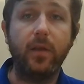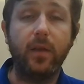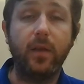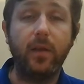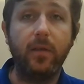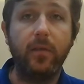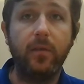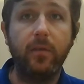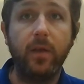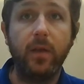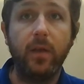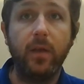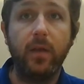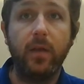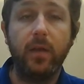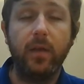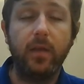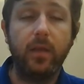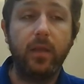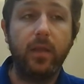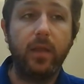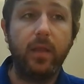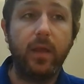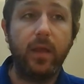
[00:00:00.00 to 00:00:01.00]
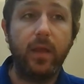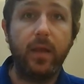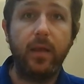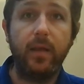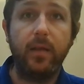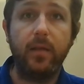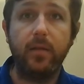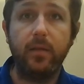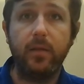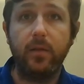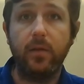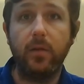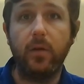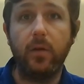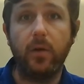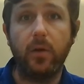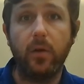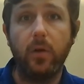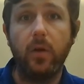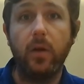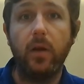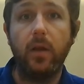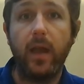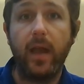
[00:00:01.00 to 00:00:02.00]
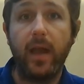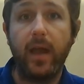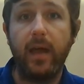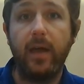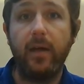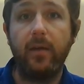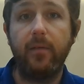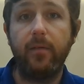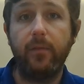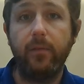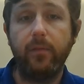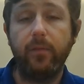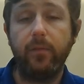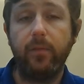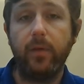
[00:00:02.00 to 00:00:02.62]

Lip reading: of that you're going to have